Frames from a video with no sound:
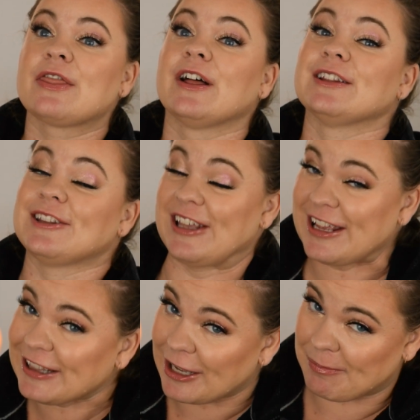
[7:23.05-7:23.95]
The
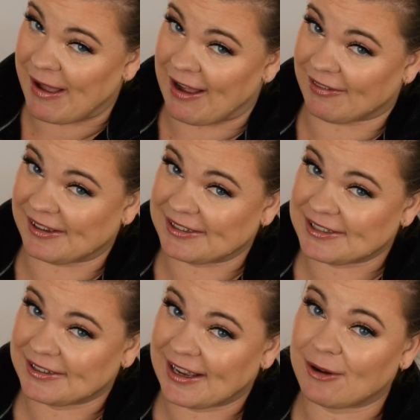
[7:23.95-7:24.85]
Leela
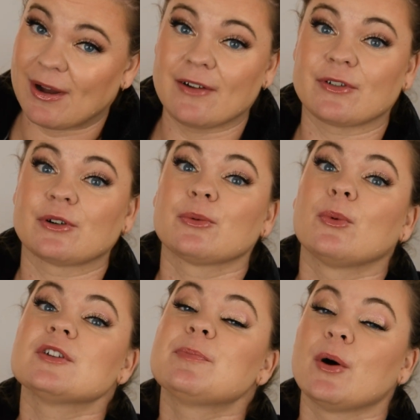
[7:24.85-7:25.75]
palette, however,
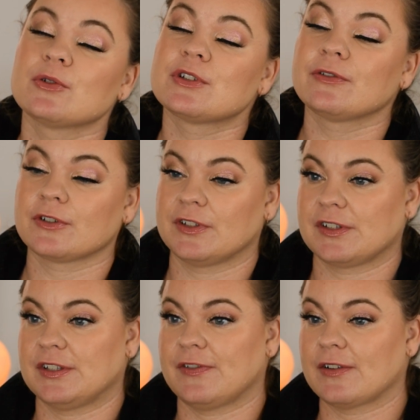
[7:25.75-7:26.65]
was posted for
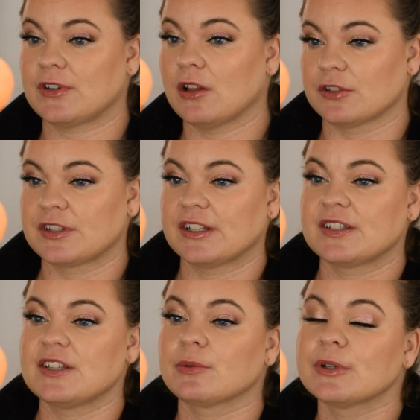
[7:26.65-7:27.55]
$65. That's
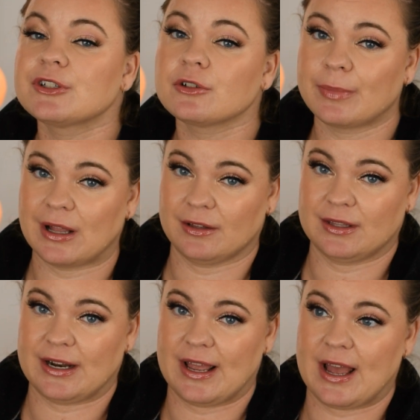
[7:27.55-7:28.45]
the original palette
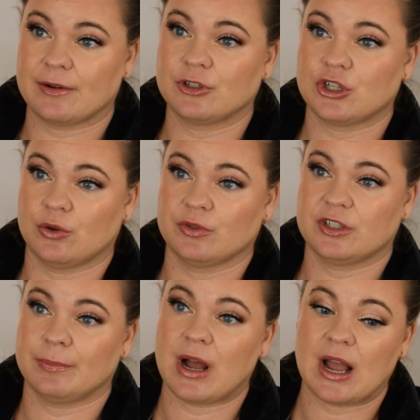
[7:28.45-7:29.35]
that I had chose
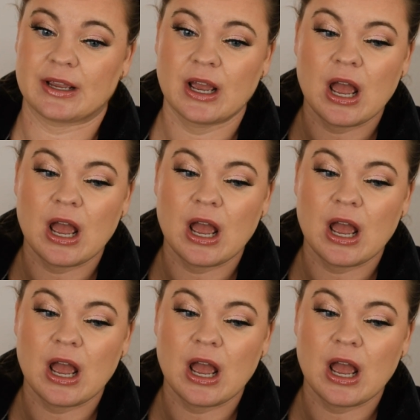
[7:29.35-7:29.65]
to buy.